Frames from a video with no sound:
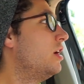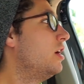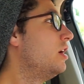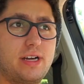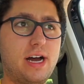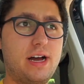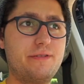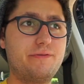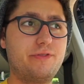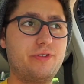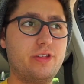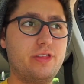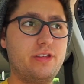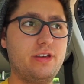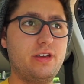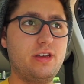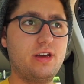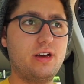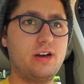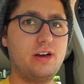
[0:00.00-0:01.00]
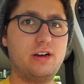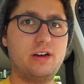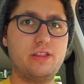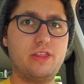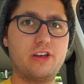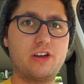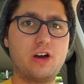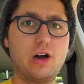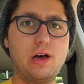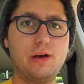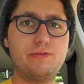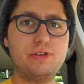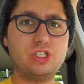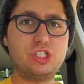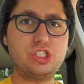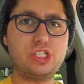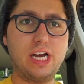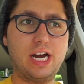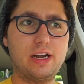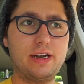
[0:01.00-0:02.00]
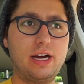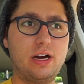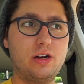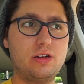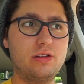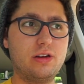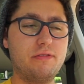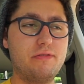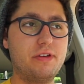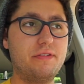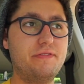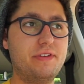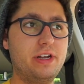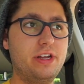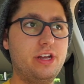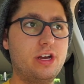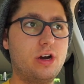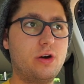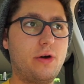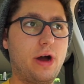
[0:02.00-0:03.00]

Time for the uh, the coffee shout out of the video.